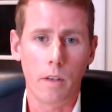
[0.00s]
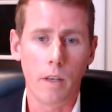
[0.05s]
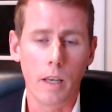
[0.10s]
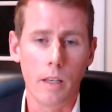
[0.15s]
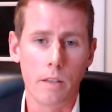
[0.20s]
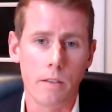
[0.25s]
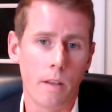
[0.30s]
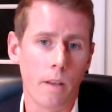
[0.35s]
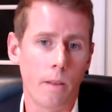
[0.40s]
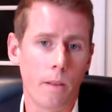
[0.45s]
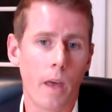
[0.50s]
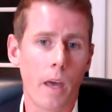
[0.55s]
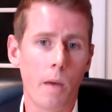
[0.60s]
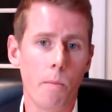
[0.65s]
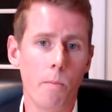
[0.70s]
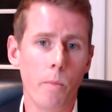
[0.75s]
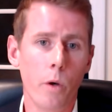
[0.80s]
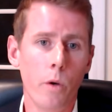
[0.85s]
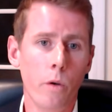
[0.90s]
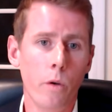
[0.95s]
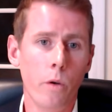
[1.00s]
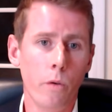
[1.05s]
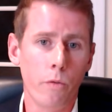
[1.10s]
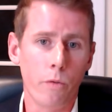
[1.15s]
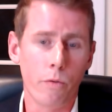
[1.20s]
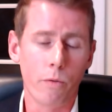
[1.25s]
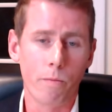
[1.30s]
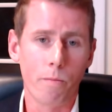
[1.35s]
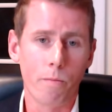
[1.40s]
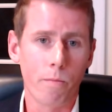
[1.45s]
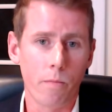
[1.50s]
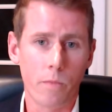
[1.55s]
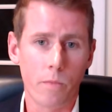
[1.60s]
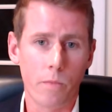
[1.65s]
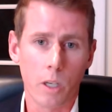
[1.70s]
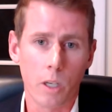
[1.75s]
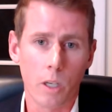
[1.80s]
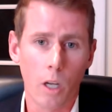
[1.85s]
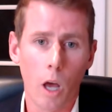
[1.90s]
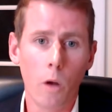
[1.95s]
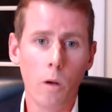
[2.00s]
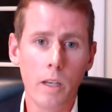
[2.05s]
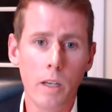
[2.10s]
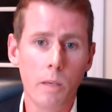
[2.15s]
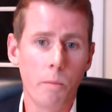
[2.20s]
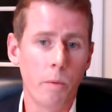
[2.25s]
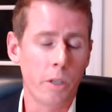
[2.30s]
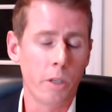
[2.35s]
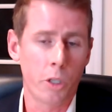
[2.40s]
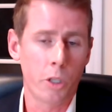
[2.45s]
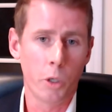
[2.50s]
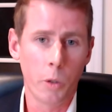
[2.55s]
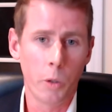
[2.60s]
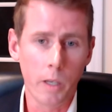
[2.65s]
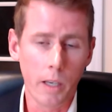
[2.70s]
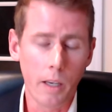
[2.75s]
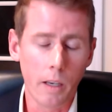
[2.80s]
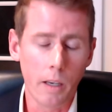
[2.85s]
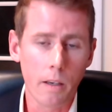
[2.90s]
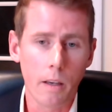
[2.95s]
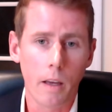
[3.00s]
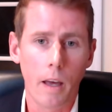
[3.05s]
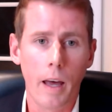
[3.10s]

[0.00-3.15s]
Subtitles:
is that they move slowly but surely.